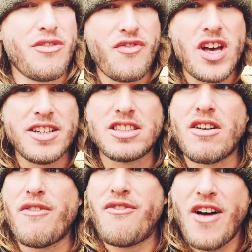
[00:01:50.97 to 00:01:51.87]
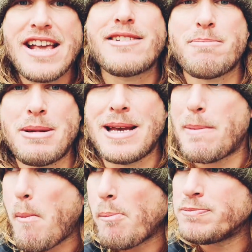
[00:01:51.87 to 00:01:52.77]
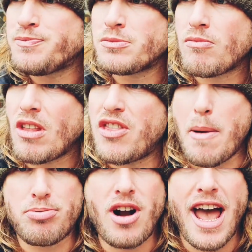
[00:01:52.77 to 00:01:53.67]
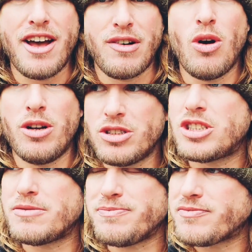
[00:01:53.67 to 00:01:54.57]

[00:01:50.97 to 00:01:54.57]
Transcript: first fake meat that Pret have launched,